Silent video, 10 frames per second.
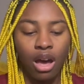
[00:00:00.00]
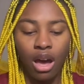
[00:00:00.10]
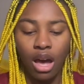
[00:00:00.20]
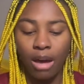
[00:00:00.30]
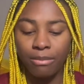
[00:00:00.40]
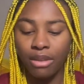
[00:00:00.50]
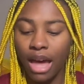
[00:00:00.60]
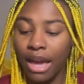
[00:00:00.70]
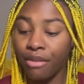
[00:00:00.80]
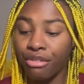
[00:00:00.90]

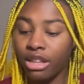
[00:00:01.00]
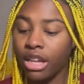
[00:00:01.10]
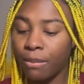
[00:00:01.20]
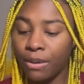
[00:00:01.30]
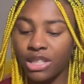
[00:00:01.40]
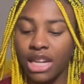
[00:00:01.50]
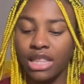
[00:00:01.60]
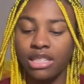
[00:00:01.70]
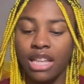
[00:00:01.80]
I really appreciate this.